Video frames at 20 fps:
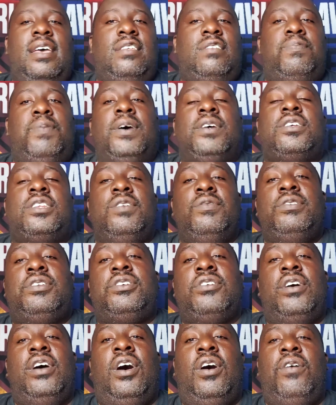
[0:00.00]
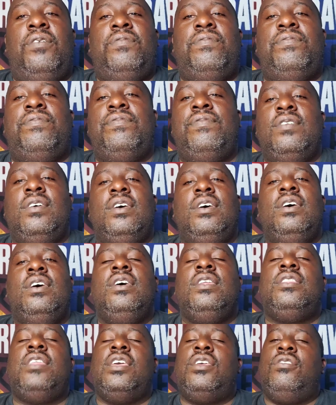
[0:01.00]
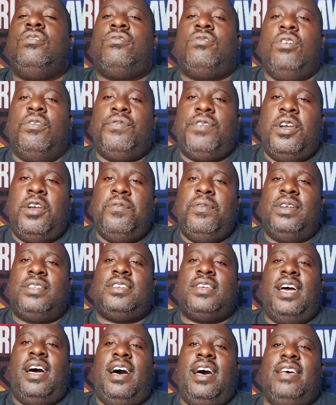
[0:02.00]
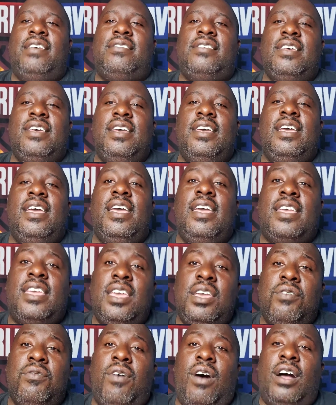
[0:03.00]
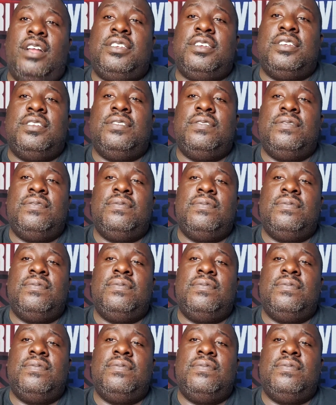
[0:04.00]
especially with your help. Thank you so very much, guys, and keep watching.